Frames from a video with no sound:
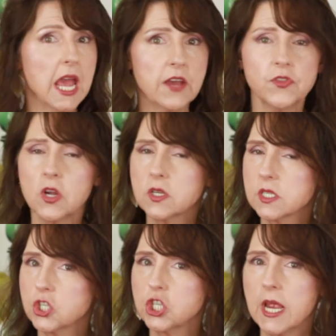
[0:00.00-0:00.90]
If there is
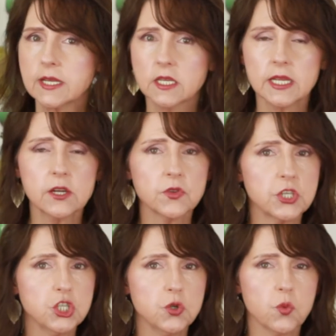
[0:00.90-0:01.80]
a chandelier
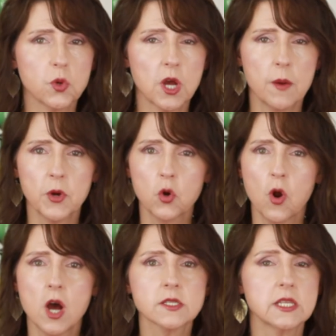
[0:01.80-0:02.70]
that you come
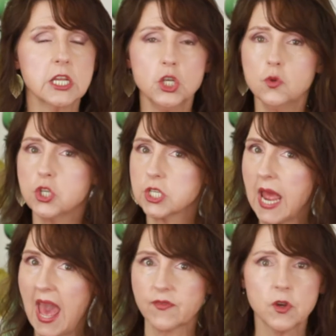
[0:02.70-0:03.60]
across that you just
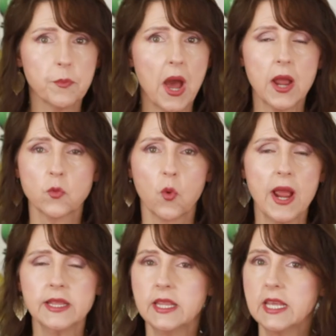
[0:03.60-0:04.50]
have to buy
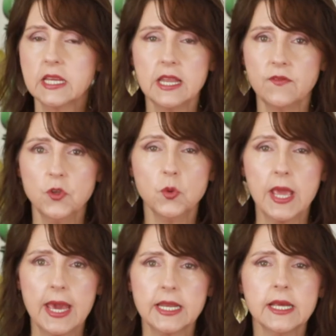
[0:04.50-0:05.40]
right then, if you
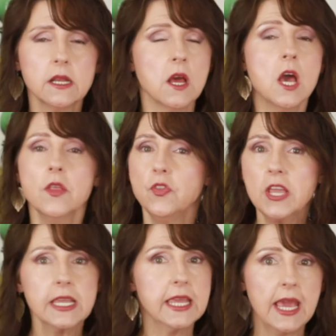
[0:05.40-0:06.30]
get it,
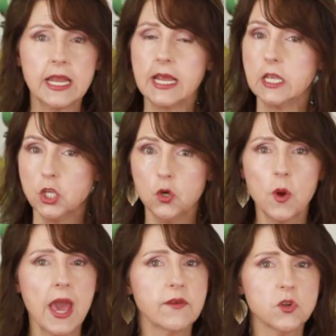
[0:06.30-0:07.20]
then get it. You
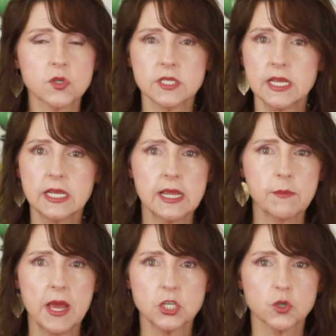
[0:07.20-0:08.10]
have your ceiling
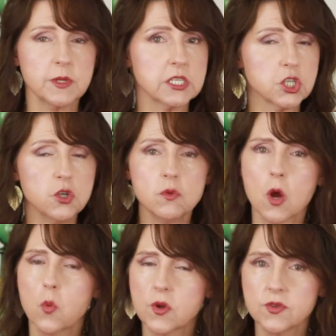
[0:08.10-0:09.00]
measurements. You
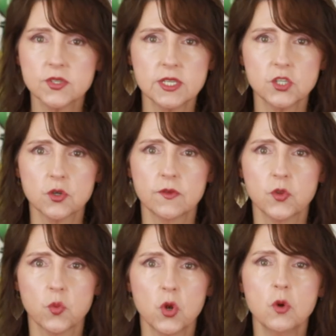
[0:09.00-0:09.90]
know where the center of
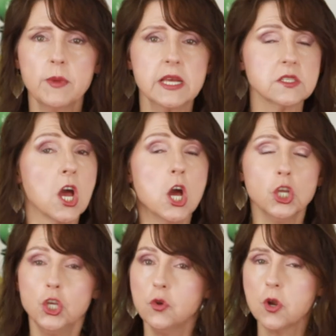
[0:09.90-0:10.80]
the room is.
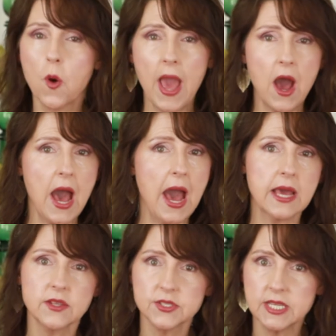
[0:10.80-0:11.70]
You know how
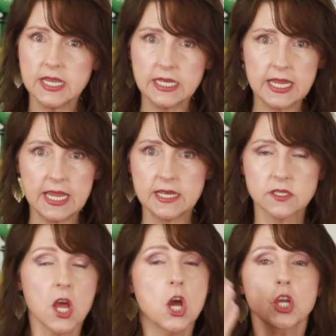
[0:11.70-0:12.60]
high the ceiling is.
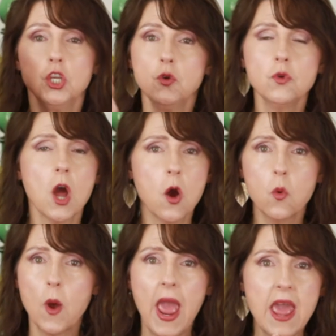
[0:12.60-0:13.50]
You
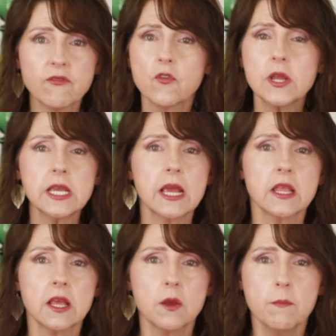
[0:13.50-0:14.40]
know every
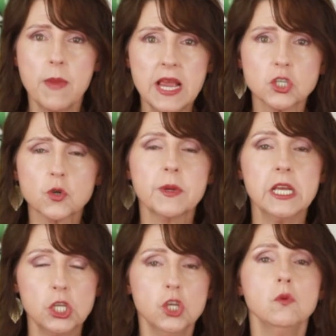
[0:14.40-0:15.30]
measurement
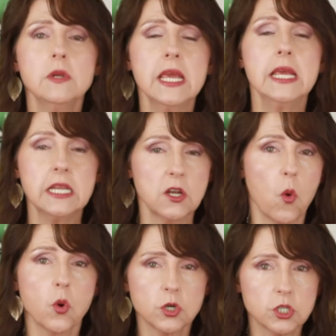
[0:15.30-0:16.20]
you need in
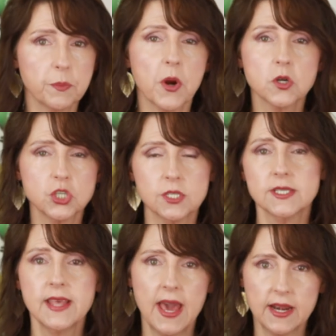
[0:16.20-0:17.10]
order to purchase
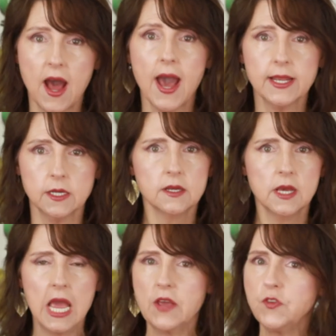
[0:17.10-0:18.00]
that item.
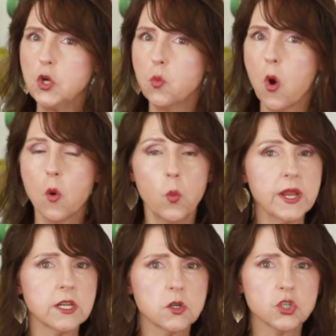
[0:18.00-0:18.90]
If you want
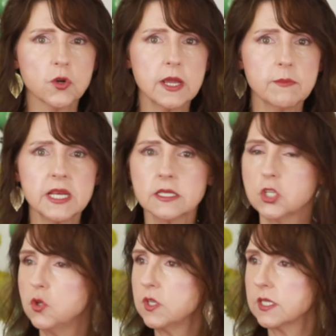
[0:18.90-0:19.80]
window treatments,
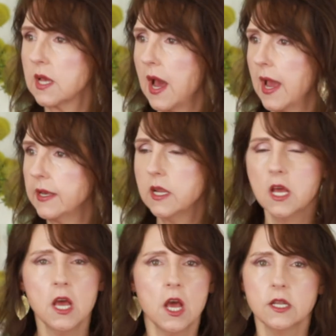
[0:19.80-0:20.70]
you decide,
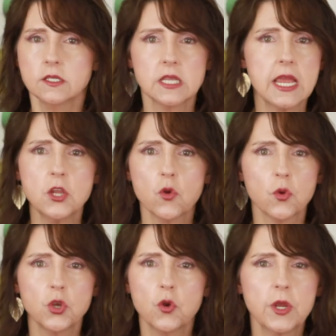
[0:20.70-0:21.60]
say
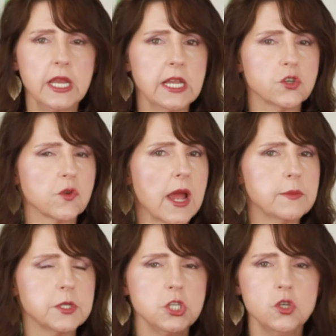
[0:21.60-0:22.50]
you're getting
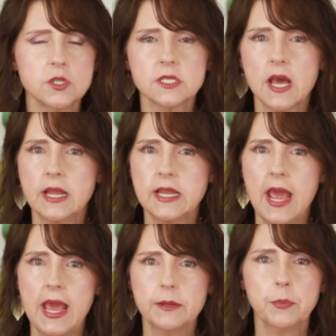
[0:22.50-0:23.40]
drapes and you decide
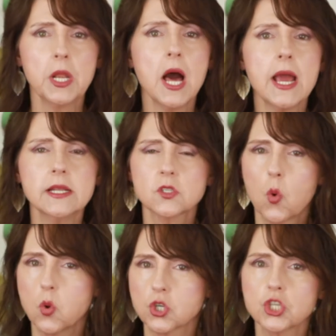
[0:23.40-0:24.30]
to add blinds
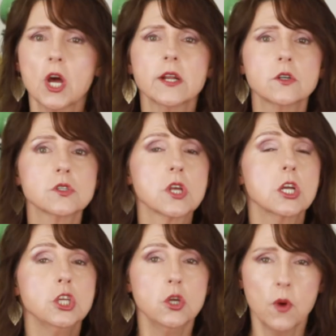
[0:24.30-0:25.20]
or shutters,
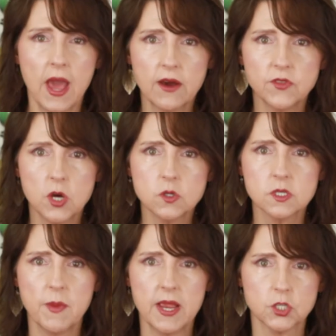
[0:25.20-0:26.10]
you have
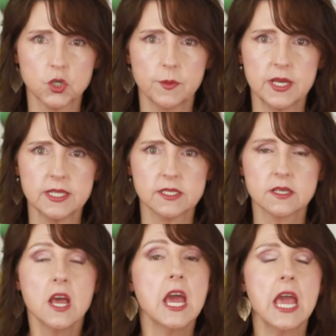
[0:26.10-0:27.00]
those measurements.
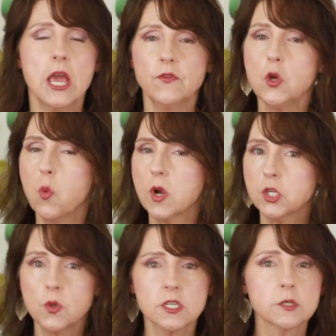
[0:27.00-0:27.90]
If you want
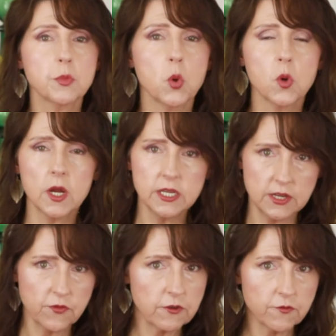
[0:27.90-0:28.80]
to explore a
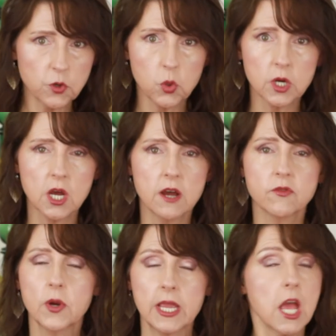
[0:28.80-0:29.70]
different floor
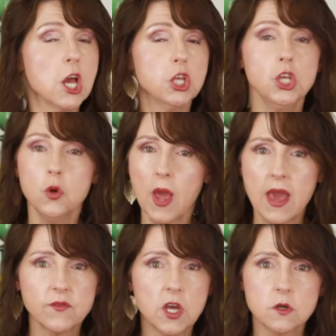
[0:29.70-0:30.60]
covering, you
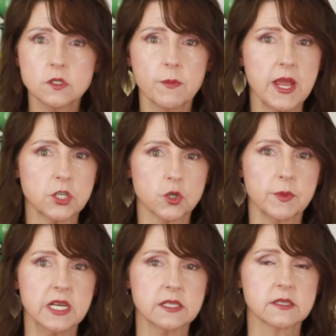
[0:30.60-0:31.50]
have those
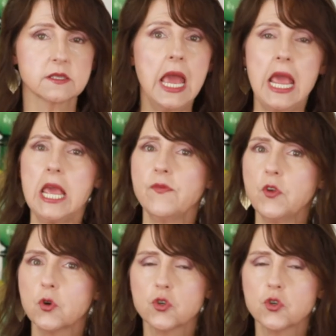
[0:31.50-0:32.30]
measurements. If you're